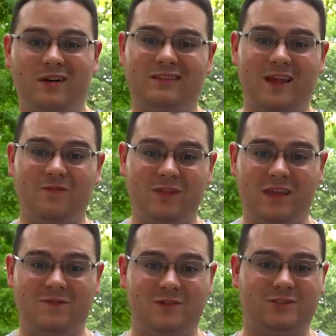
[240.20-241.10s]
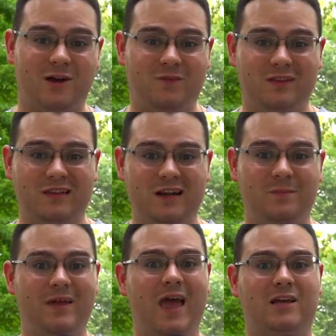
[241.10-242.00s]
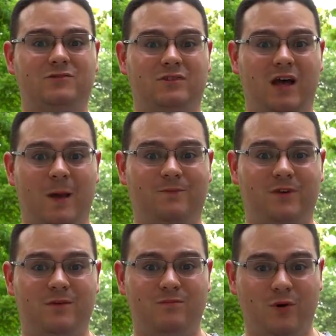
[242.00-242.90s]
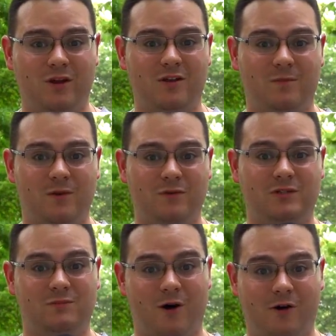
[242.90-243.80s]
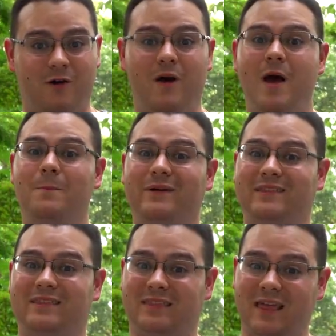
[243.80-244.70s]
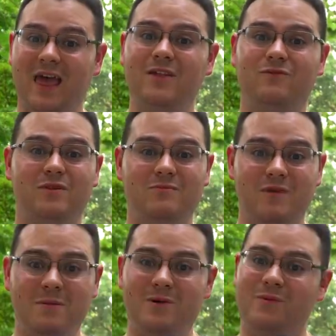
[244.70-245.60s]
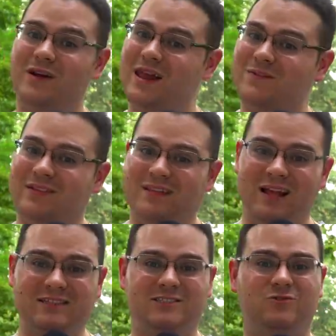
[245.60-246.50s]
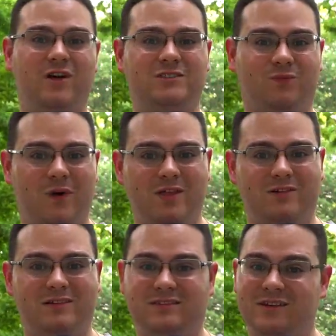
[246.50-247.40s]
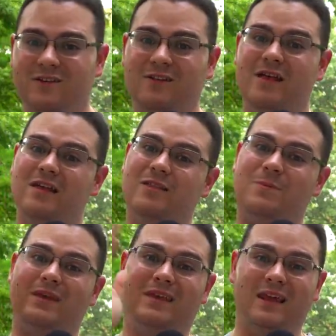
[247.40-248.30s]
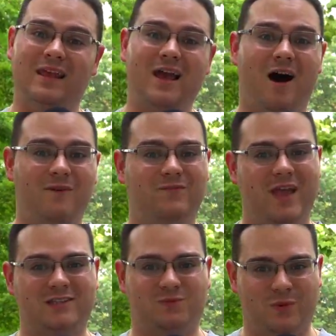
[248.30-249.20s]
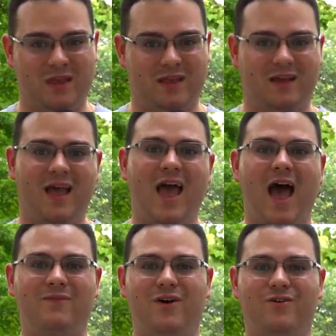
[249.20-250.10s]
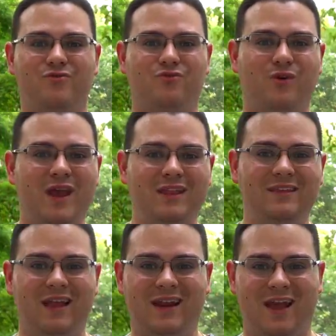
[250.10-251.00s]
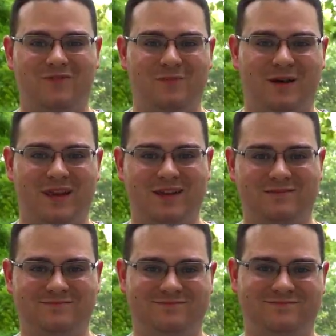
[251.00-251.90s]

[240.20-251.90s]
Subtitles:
morning. Definitely give yourself a little bit extra time for your morning commute tomorrow. But then remember, we're going to have a nice stretch of weather until the beginning of next week. Have a great night, everybody.